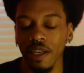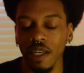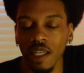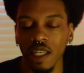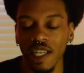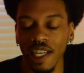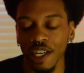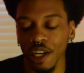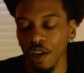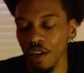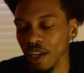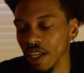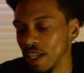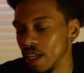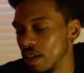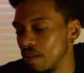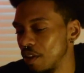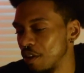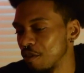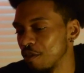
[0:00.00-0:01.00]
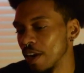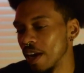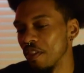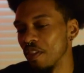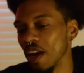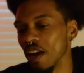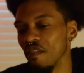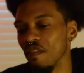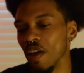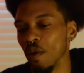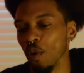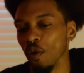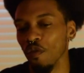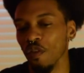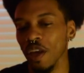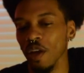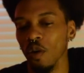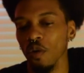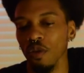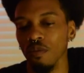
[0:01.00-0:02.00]
they're going to get hurt again. They're afraid that if they
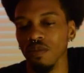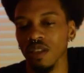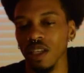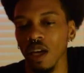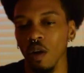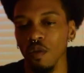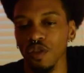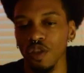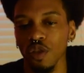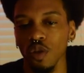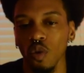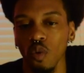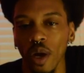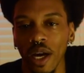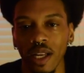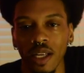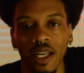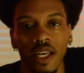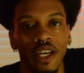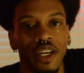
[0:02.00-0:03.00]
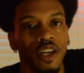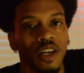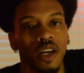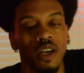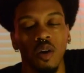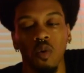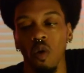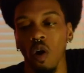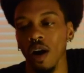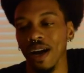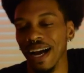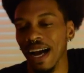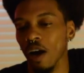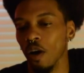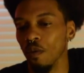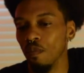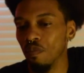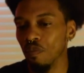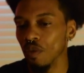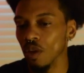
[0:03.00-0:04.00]
reveal themselves too quickly, you're going to walk
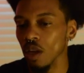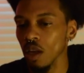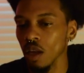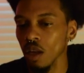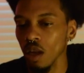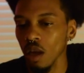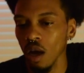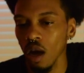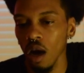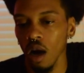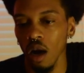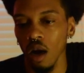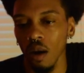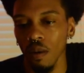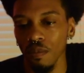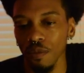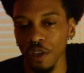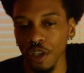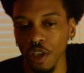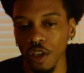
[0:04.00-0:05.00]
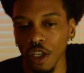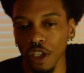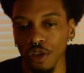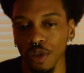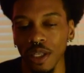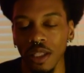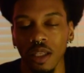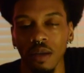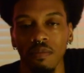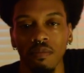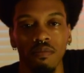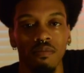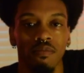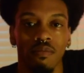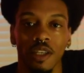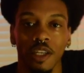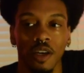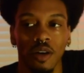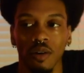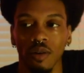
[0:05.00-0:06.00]
out. You're going to treat them,
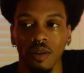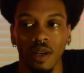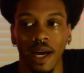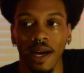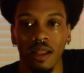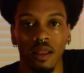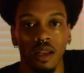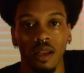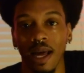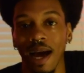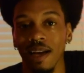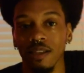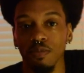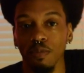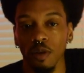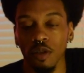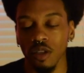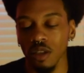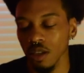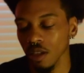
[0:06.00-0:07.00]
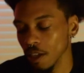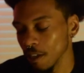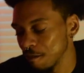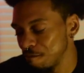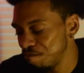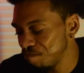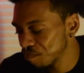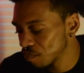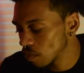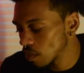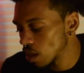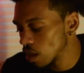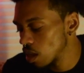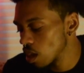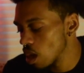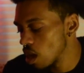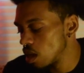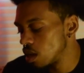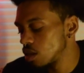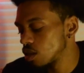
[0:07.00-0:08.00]
like the last person did.
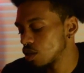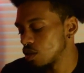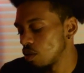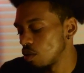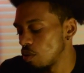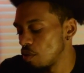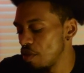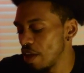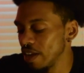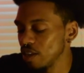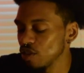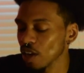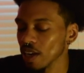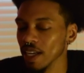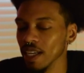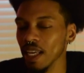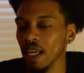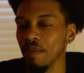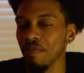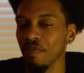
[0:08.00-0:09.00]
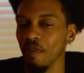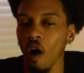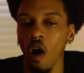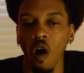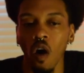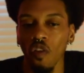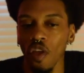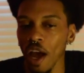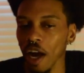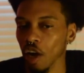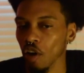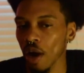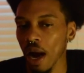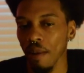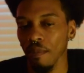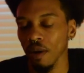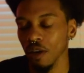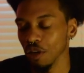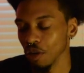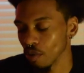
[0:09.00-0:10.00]
So they try to keep all that
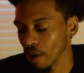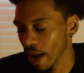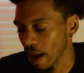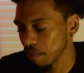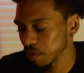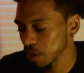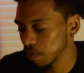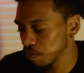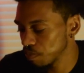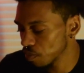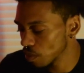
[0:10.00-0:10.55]
crap under wraps.